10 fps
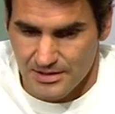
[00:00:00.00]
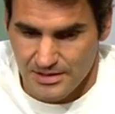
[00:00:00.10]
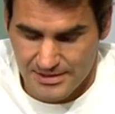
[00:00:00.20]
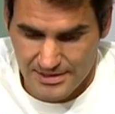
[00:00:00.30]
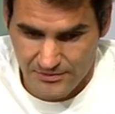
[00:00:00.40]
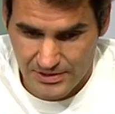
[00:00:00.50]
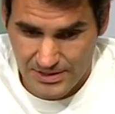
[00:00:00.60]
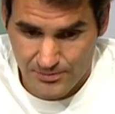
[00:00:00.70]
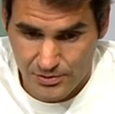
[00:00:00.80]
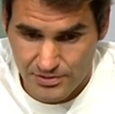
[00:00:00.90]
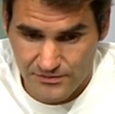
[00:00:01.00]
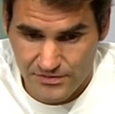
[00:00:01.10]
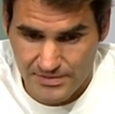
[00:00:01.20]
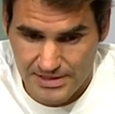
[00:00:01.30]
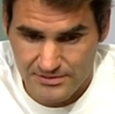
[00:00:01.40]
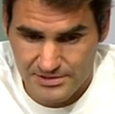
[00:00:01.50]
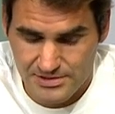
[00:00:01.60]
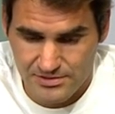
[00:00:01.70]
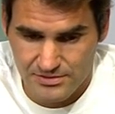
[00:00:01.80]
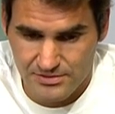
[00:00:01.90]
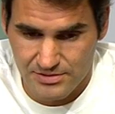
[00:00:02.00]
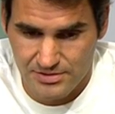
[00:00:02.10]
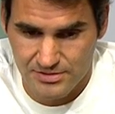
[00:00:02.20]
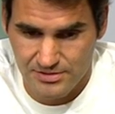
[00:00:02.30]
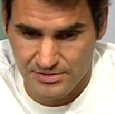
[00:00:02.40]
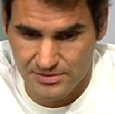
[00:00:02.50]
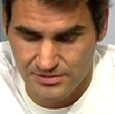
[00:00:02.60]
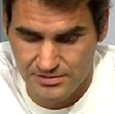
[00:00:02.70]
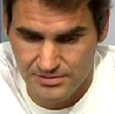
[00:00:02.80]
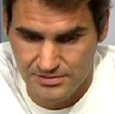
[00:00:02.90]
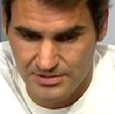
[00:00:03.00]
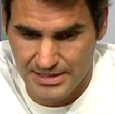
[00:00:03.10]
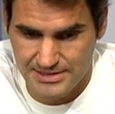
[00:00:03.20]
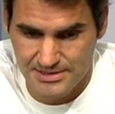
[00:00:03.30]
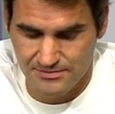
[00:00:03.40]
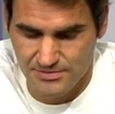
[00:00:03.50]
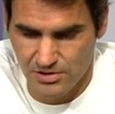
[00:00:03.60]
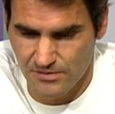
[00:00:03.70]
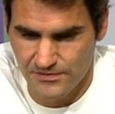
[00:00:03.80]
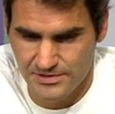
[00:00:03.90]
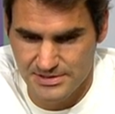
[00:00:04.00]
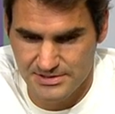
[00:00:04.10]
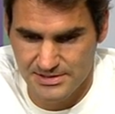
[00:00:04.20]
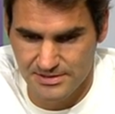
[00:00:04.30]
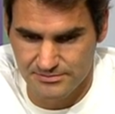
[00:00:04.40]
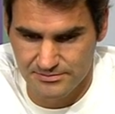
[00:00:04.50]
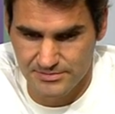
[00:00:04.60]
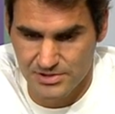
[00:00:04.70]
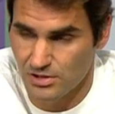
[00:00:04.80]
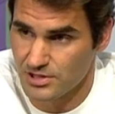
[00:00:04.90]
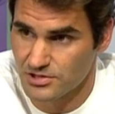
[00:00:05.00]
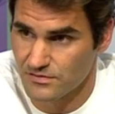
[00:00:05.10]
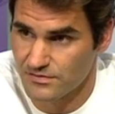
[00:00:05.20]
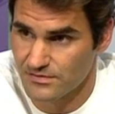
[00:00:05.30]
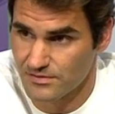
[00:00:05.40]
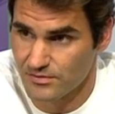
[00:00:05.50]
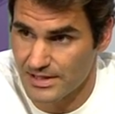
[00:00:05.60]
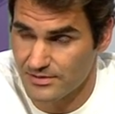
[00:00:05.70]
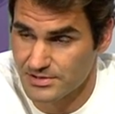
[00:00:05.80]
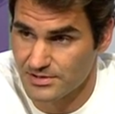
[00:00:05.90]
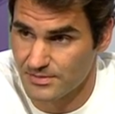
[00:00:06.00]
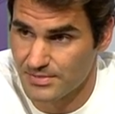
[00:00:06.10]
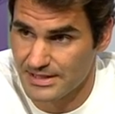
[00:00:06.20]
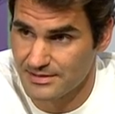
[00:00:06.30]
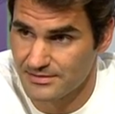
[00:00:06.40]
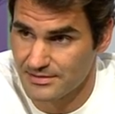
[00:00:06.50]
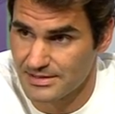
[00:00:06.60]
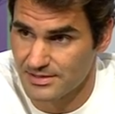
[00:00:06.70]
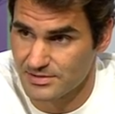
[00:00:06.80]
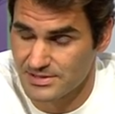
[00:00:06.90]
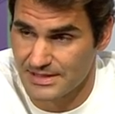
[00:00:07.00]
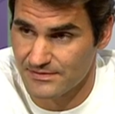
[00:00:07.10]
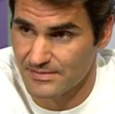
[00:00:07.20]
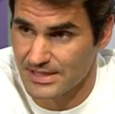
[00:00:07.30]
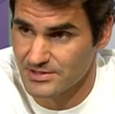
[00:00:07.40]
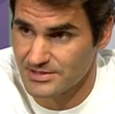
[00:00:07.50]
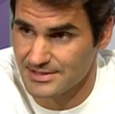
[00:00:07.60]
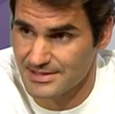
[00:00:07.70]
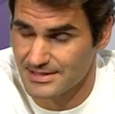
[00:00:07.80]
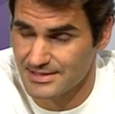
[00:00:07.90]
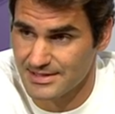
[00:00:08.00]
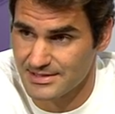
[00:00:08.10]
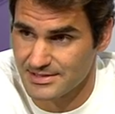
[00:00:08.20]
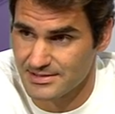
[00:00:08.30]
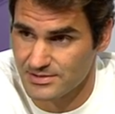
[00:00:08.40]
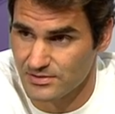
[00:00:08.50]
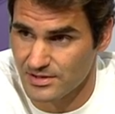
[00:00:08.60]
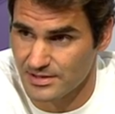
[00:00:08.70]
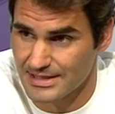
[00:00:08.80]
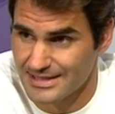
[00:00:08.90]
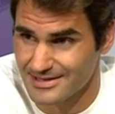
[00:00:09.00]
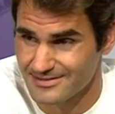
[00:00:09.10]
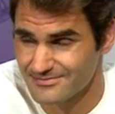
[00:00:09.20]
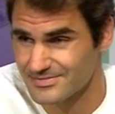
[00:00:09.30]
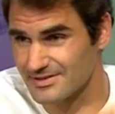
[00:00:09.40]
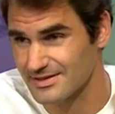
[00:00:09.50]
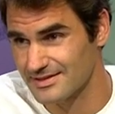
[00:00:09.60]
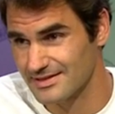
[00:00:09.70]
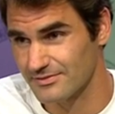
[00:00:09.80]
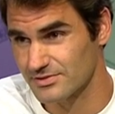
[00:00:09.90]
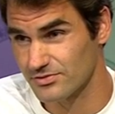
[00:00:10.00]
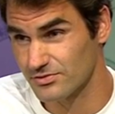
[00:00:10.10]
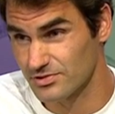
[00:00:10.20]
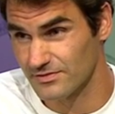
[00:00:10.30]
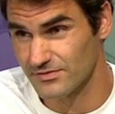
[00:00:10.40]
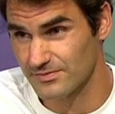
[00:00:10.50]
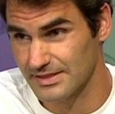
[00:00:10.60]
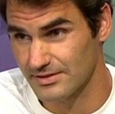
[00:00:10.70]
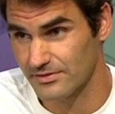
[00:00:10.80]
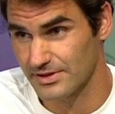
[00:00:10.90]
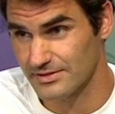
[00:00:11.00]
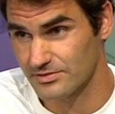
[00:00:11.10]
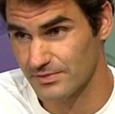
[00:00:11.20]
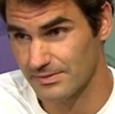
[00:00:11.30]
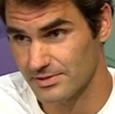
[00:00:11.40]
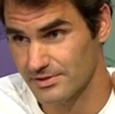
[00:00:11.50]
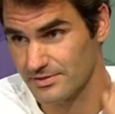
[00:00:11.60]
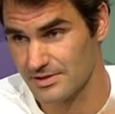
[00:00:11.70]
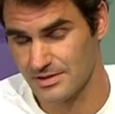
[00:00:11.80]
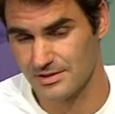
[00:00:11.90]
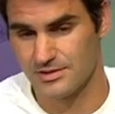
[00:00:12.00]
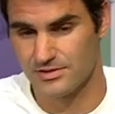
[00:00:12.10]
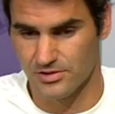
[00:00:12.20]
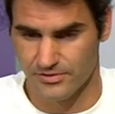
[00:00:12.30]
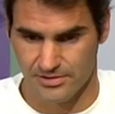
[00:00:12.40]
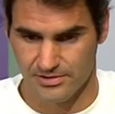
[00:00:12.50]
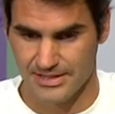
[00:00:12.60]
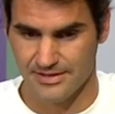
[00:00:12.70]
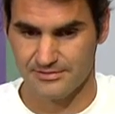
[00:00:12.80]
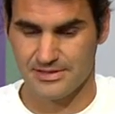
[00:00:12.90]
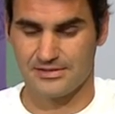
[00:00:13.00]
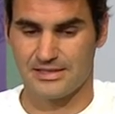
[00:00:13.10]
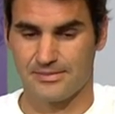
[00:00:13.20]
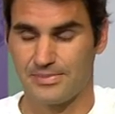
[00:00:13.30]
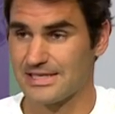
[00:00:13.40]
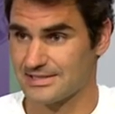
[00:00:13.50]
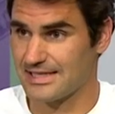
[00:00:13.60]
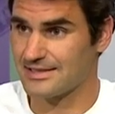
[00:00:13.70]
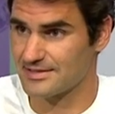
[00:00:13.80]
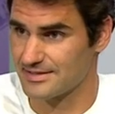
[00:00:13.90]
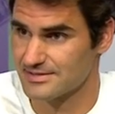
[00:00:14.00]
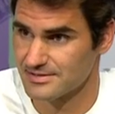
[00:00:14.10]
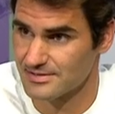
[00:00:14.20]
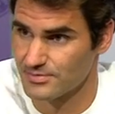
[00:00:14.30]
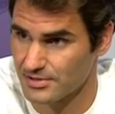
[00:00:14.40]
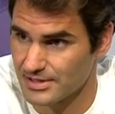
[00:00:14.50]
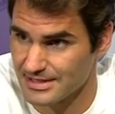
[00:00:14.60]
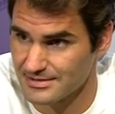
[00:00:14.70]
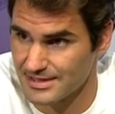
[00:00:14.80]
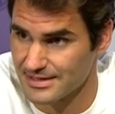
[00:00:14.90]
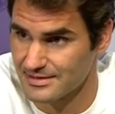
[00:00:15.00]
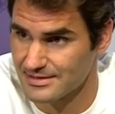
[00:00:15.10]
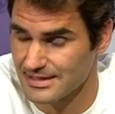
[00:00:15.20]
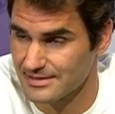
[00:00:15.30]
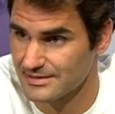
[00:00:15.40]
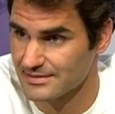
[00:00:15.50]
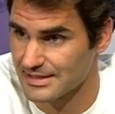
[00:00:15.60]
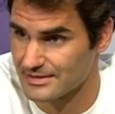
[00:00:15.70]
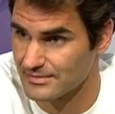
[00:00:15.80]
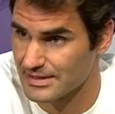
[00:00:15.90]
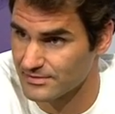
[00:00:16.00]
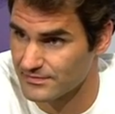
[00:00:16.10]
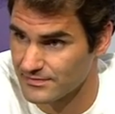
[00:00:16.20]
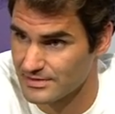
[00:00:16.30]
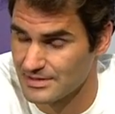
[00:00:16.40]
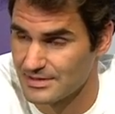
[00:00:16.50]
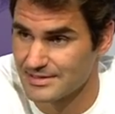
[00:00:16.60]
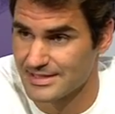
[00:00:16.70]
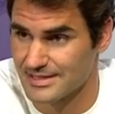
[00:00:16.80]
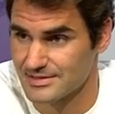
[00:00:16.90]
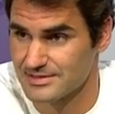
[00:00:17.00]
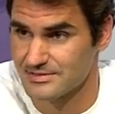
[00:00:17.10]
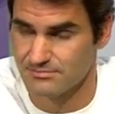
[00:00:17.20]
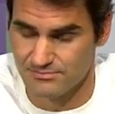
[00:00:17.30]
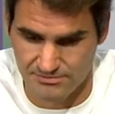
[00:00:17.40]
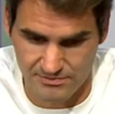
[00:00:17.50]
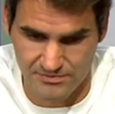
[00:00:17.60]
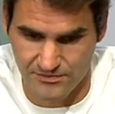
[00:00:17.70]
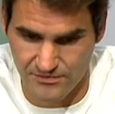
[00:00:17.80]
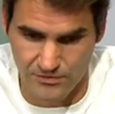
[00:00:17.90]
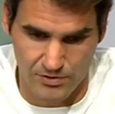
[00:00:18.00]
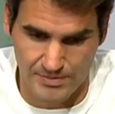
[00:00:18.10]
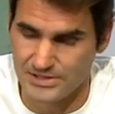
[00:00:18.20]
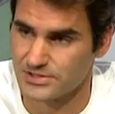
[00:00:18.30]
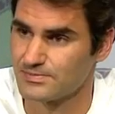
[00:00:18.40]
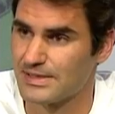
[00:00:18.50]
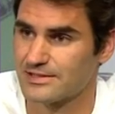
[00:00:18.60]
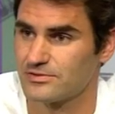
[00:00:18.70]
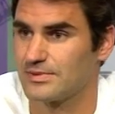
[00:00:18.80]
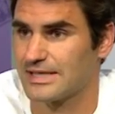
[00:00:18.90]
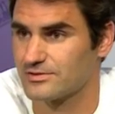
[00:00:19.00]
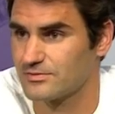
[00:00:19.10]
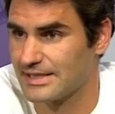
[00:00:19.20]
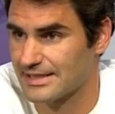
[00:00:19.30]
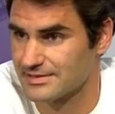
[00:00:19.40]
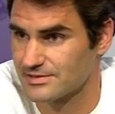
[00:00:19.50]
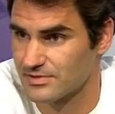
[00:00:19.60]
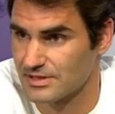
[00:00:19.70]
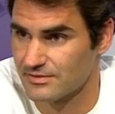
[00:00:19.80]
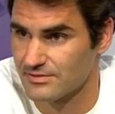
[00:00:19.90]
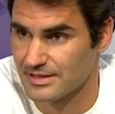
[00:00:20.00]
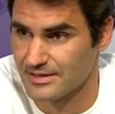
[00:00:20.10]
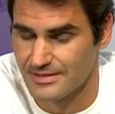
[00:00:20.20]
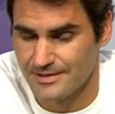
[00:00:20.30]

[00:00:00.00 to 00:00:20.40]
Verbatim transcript: I think really important for me was to to get some confidence and some knowledge of where I was going to be in those seven matches in 10 days in Stuttgart and Halle. So I think that was crucial for me going into Wimbledon, knowing, okay, uh, I passed that test. The body can take that, that amount of tennis four matches back to back to back. It's really really